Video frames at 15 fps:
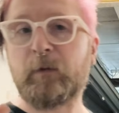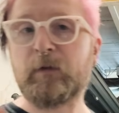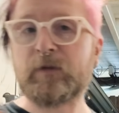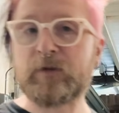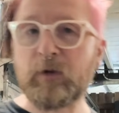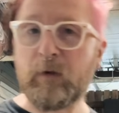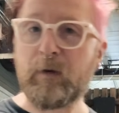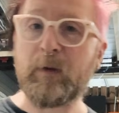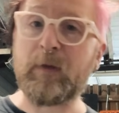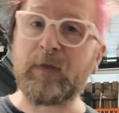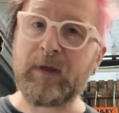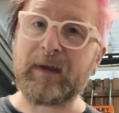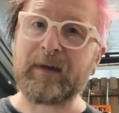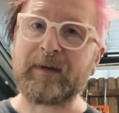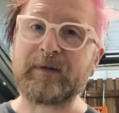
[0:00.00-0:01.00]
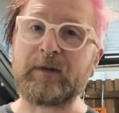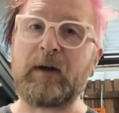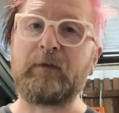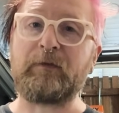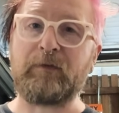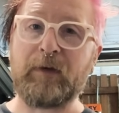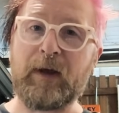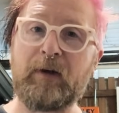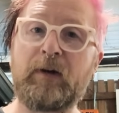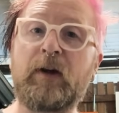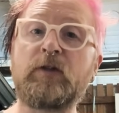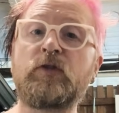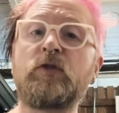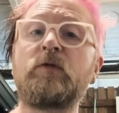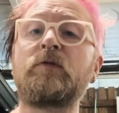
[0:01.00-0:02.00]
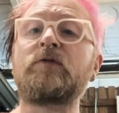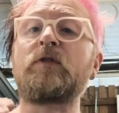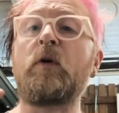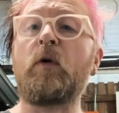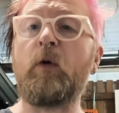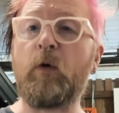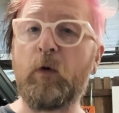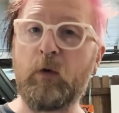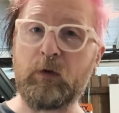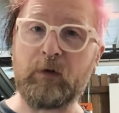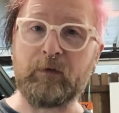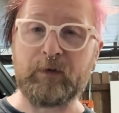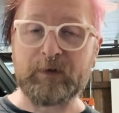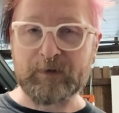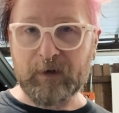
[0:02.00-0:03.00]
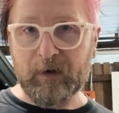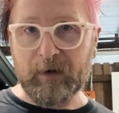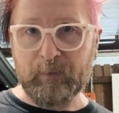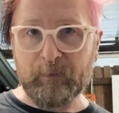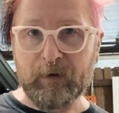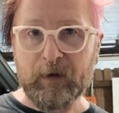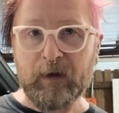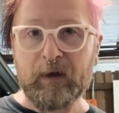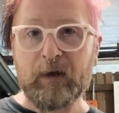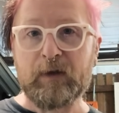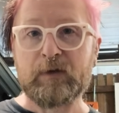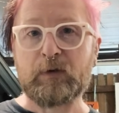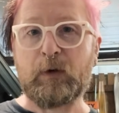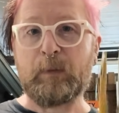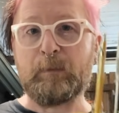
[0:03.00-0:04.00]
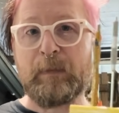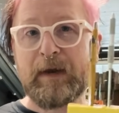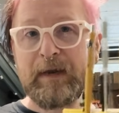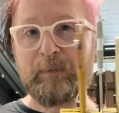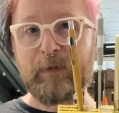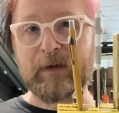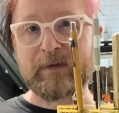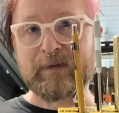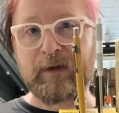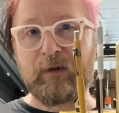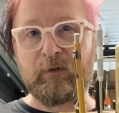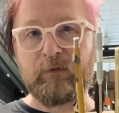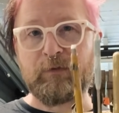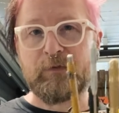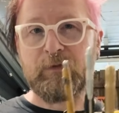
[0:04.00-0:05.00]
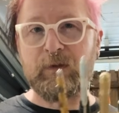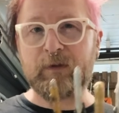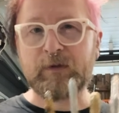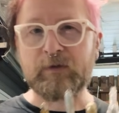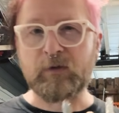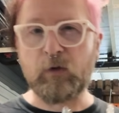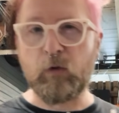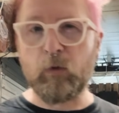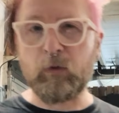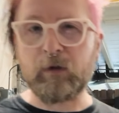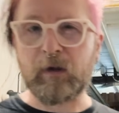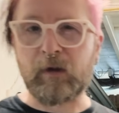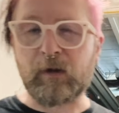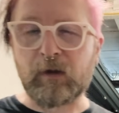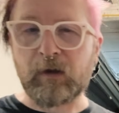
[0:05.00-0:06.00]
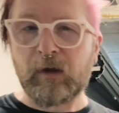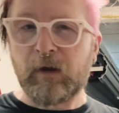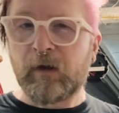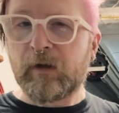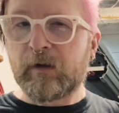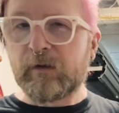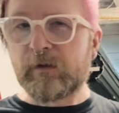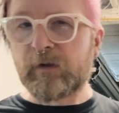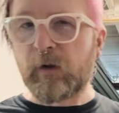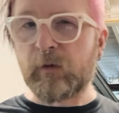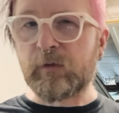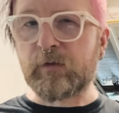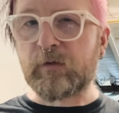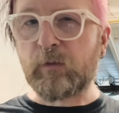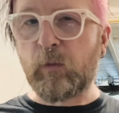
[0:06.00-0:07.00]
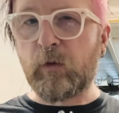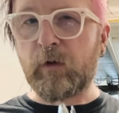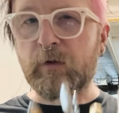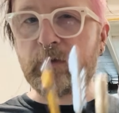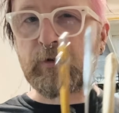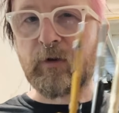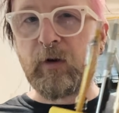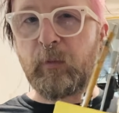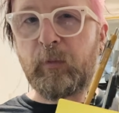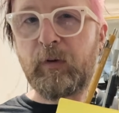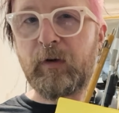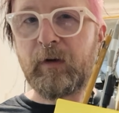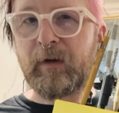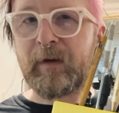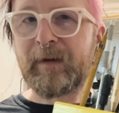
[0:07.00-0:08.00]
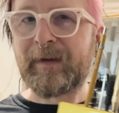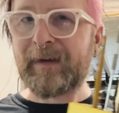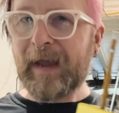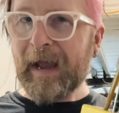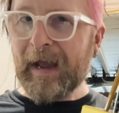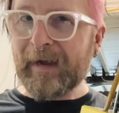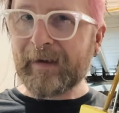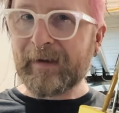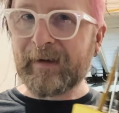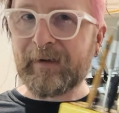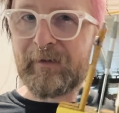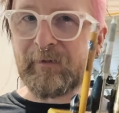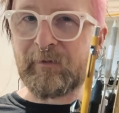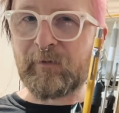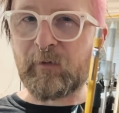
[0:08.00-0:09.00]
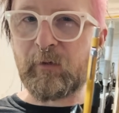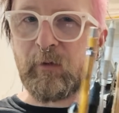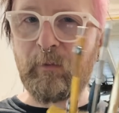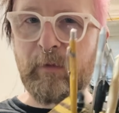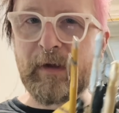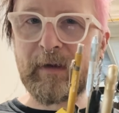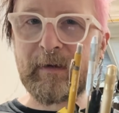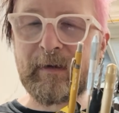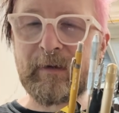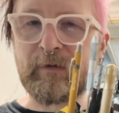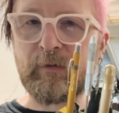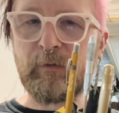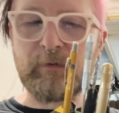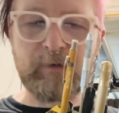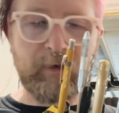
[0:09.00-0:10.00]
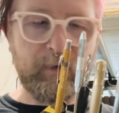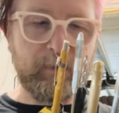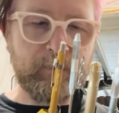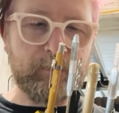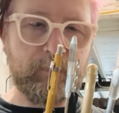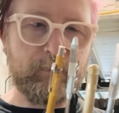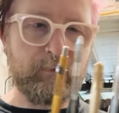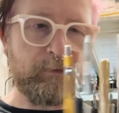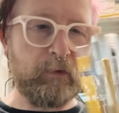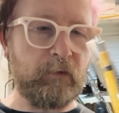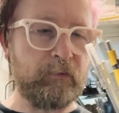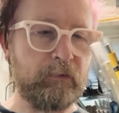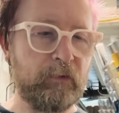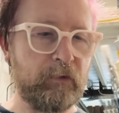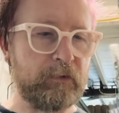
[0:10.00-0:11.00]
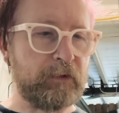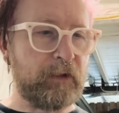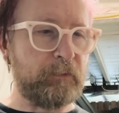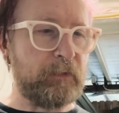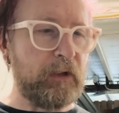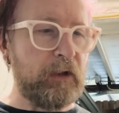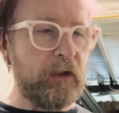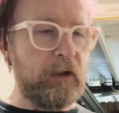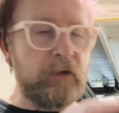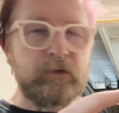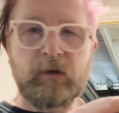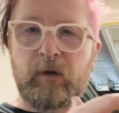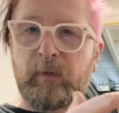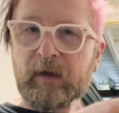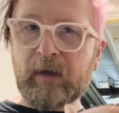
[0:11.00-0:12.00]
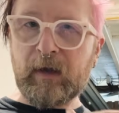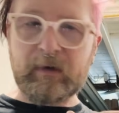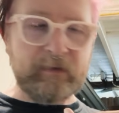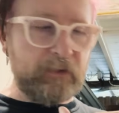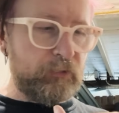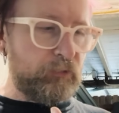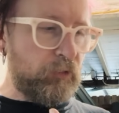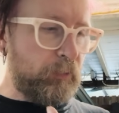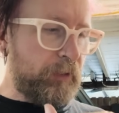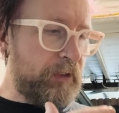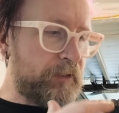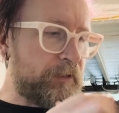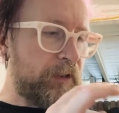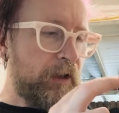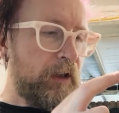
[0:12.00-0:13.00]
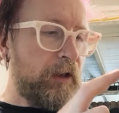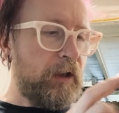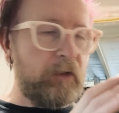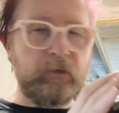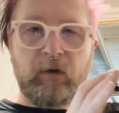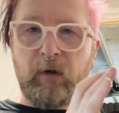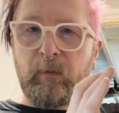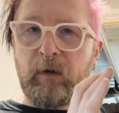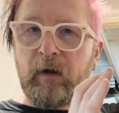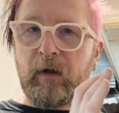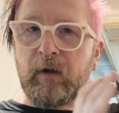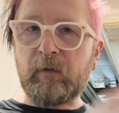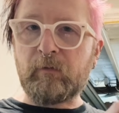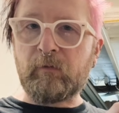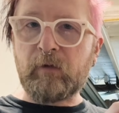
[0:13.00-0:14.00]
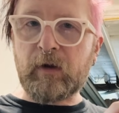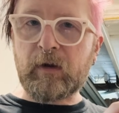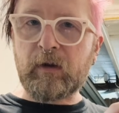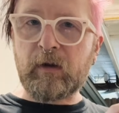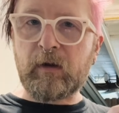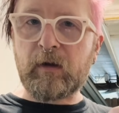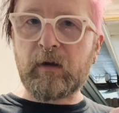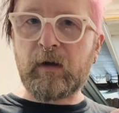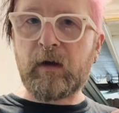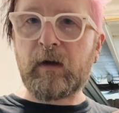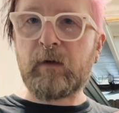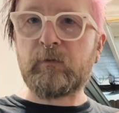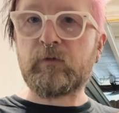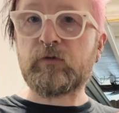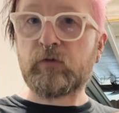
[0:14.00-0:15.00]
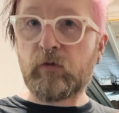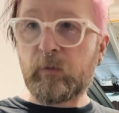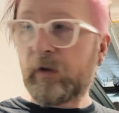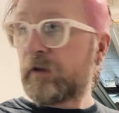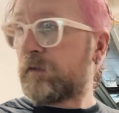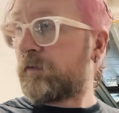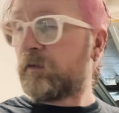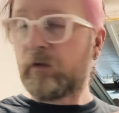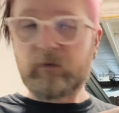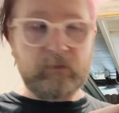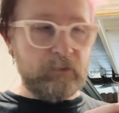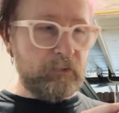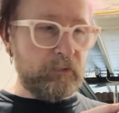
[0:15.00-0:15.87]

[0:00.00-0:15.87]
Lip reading: are certain things I've found I use all of the time. So I made myself this cool little DoSE workshop caddy for all my tools that I use all the time. So I got my countersink drill bits, I've got my regular drill bits for the